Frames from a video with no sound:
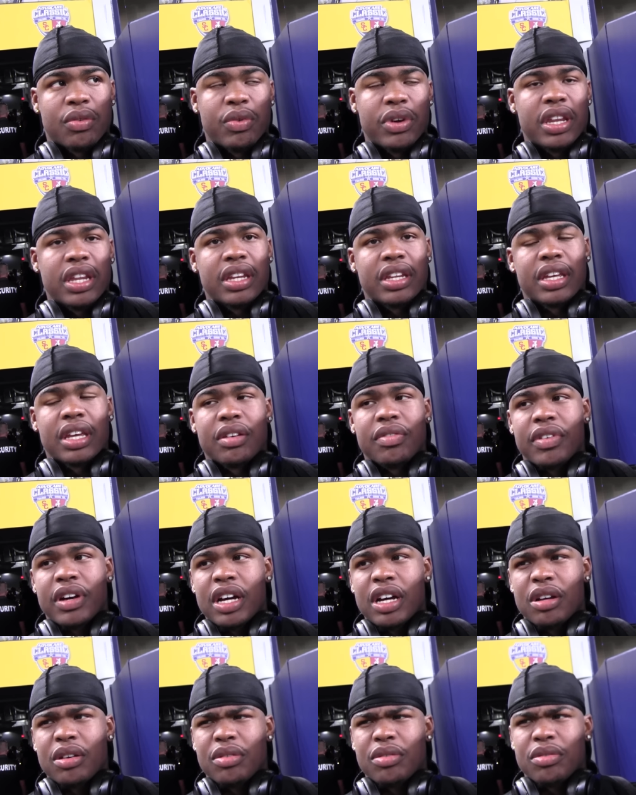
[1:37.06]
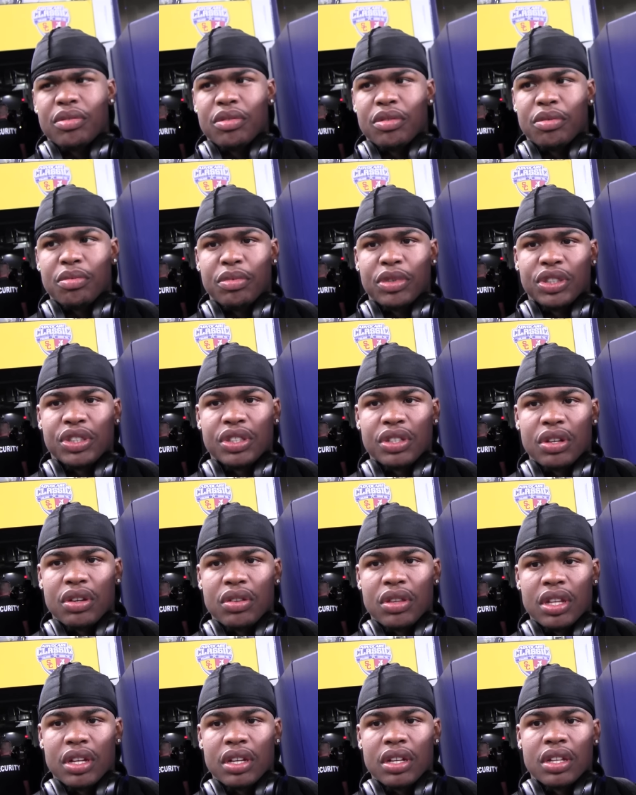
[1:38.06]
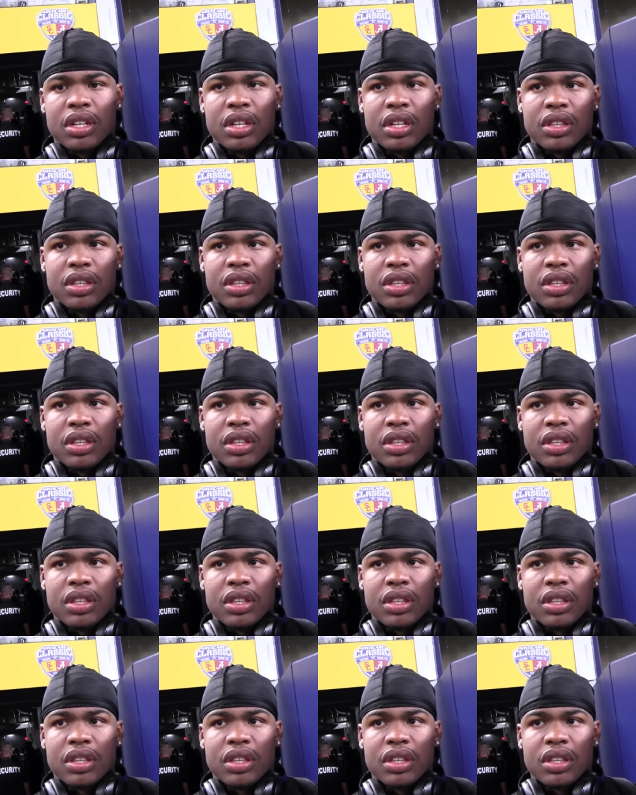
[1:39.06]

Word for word: we didn't give up, but, you know, the